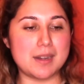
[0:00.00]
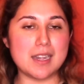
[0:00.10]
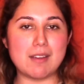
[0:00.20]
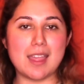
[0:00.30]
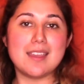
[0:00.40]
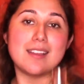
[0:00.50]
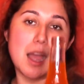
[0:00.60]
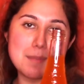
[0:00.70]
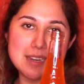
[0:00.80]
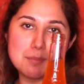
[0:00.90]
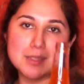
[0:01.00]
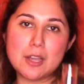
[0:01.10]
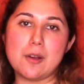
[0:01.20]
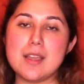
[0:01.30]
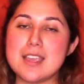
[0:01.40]
But anyway, comment down
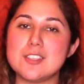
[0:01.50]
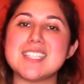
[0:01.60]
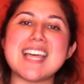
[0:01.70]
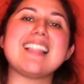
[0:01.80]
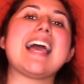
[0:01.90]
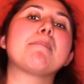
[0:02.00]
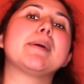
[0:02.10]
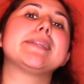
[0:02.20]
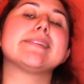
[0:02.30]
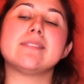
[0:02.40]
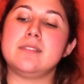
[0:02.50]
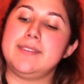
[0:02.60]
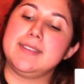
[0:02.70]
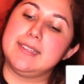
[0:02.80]
below. You see that like button?